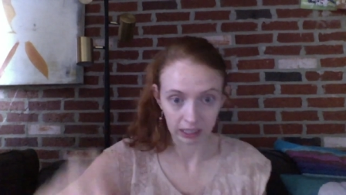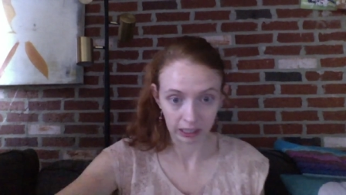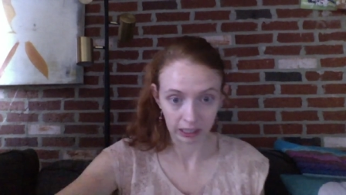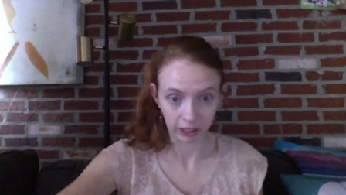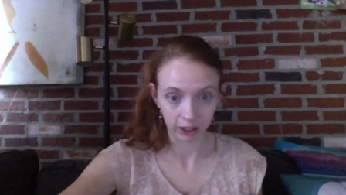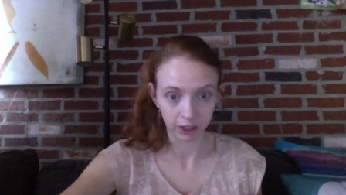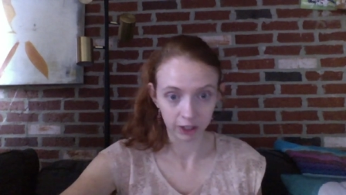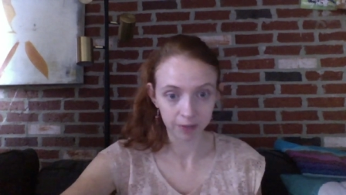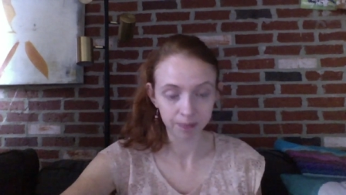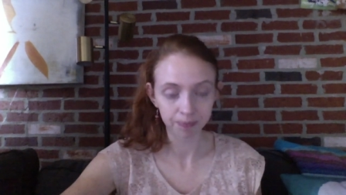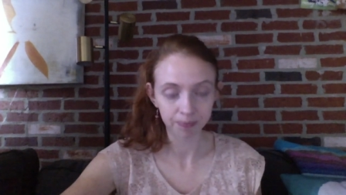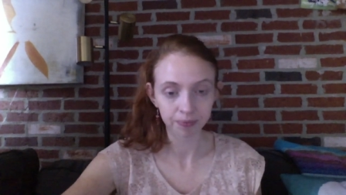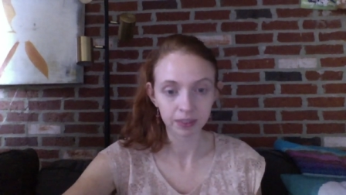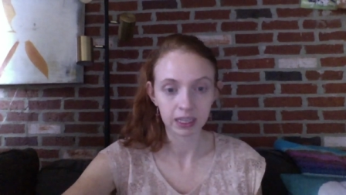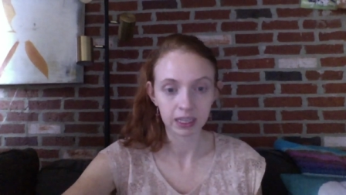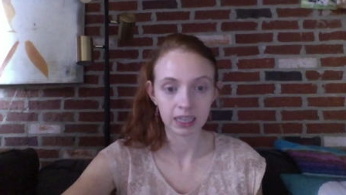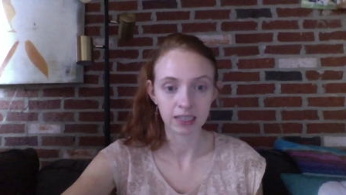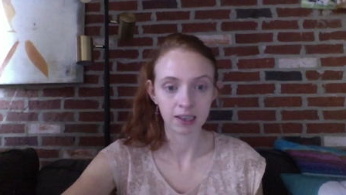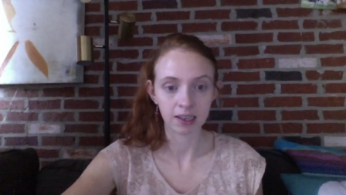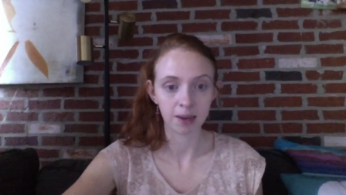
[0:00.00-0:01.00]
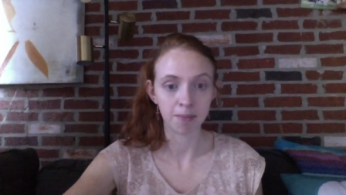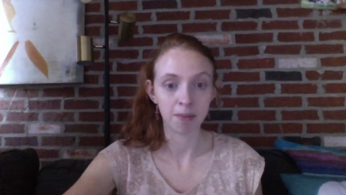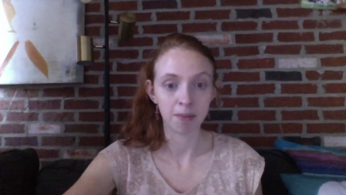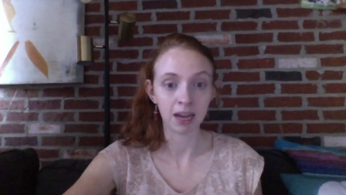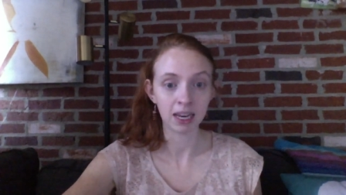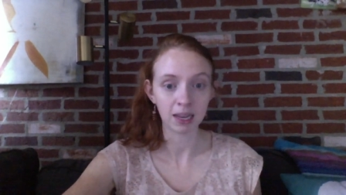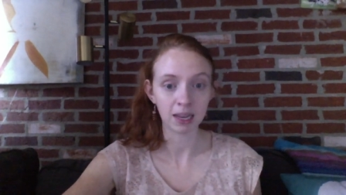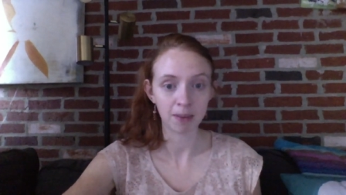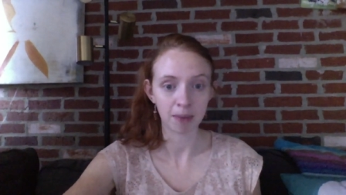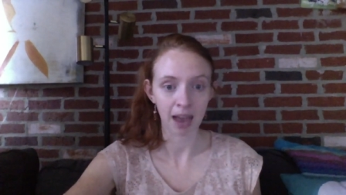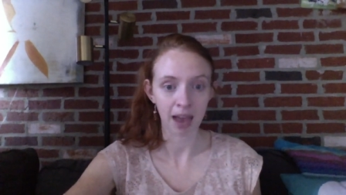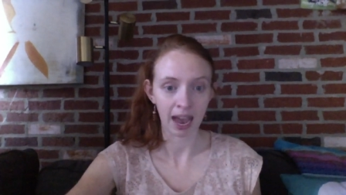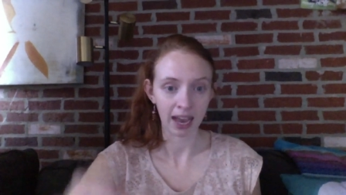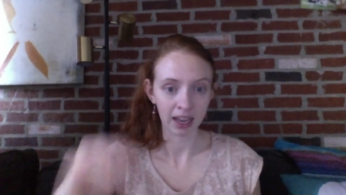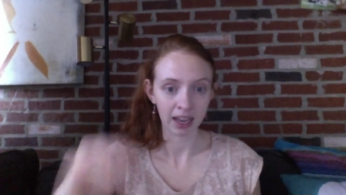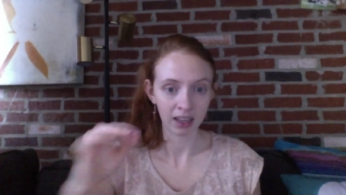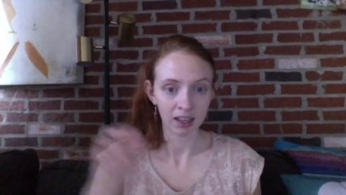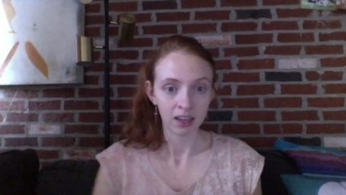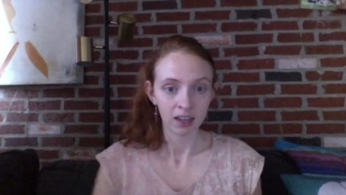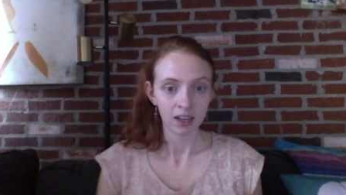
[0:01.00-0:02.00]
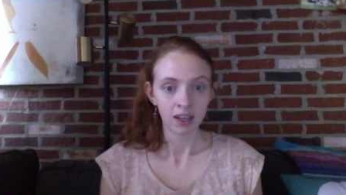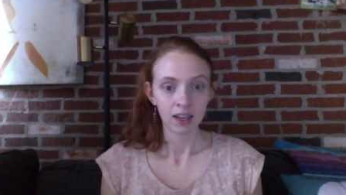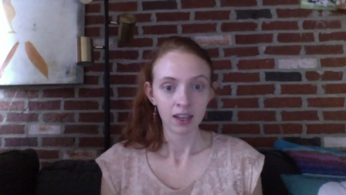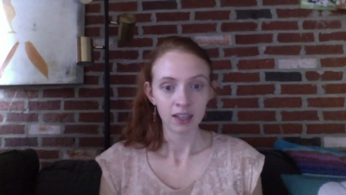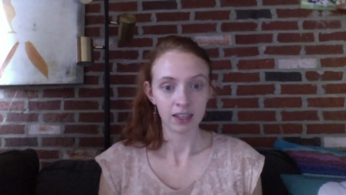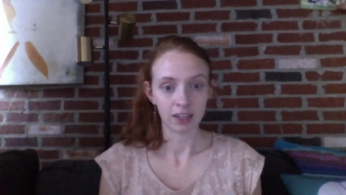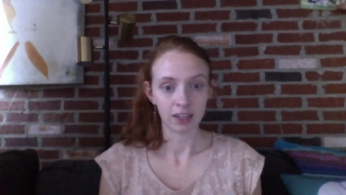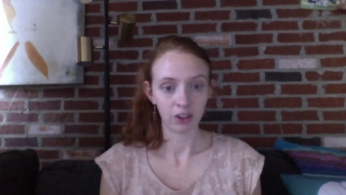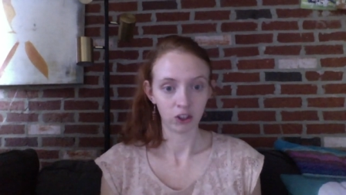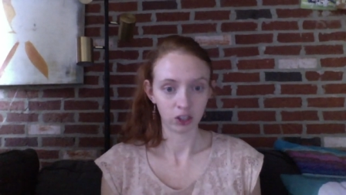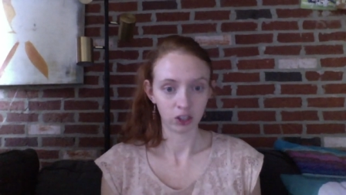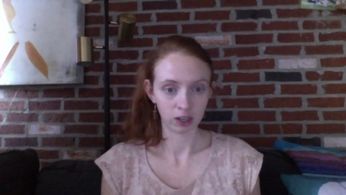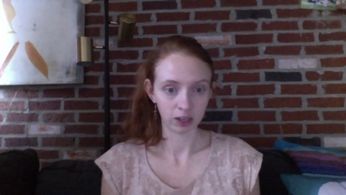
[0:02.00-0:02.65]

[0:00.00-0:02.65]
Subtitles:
in here is a money bag a